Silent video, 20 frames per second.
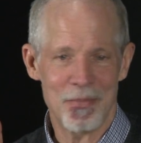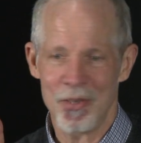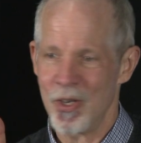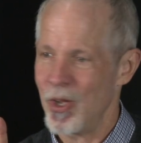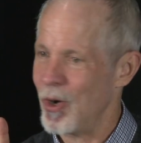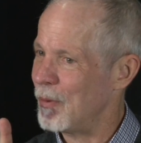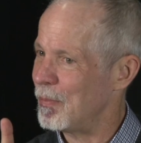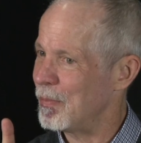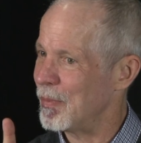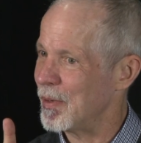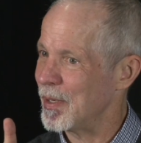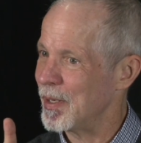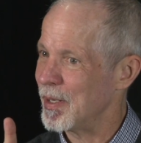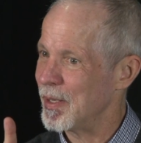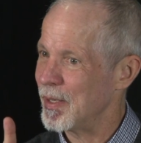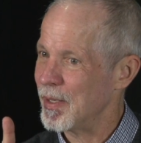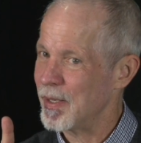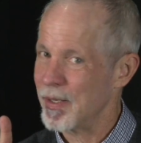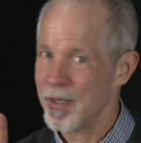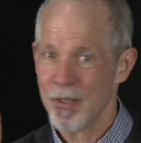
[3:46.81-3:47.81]
Nope.
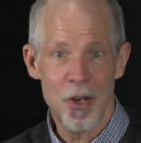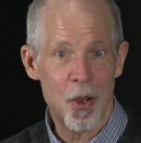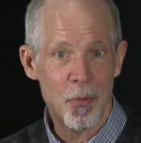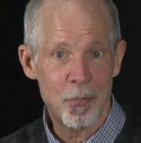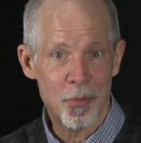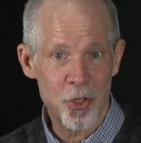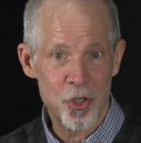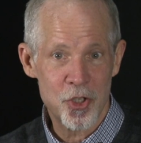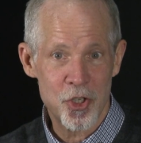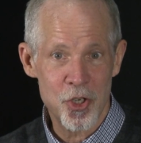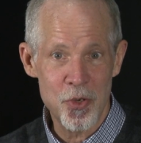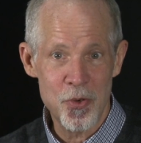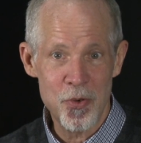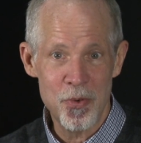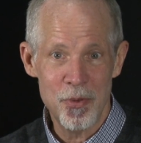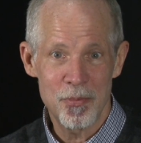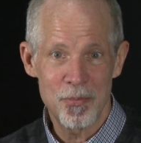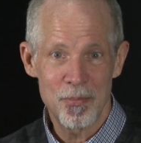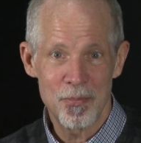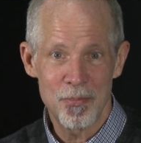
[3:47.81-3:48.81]
Number
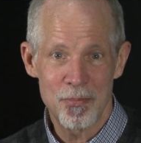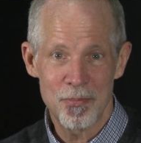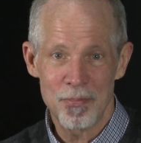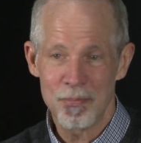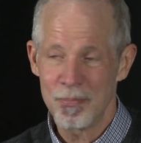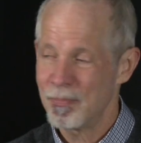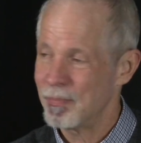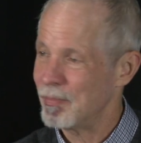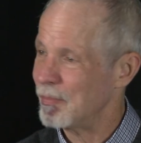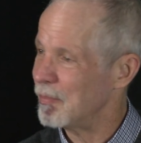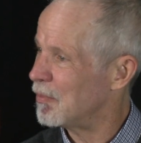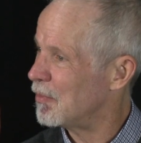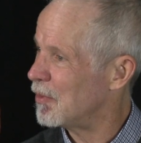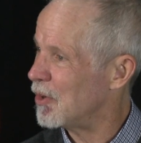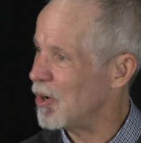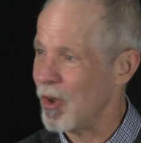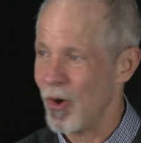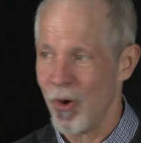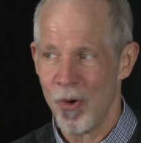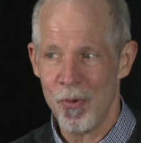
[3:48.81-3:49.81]
two?
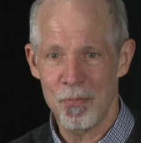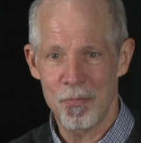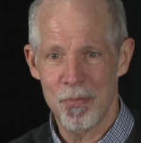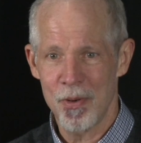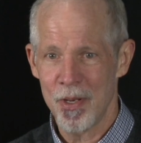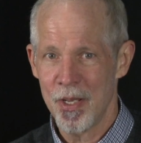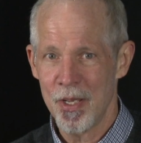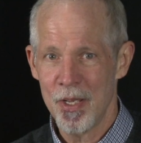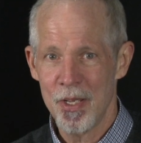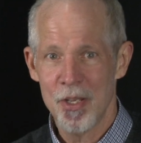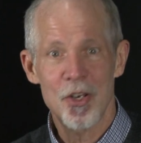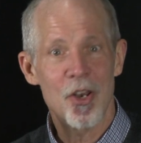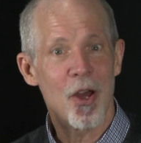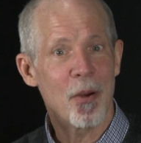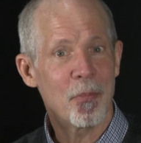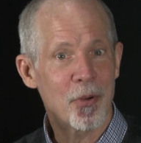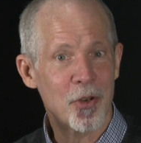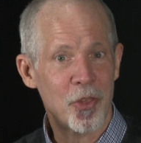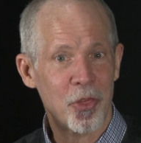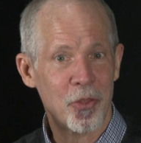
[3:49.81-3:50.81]
Nope.
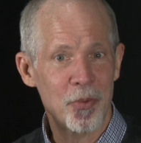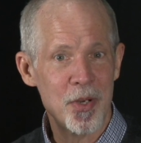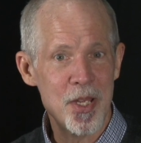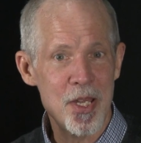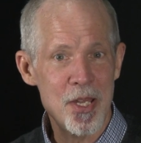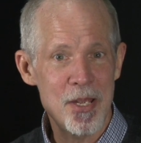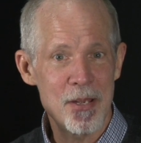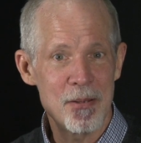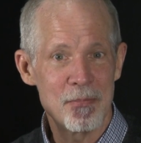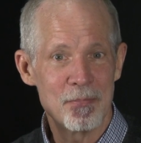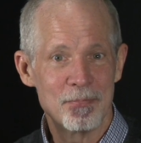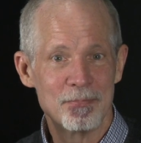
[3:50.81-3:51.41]
Number three?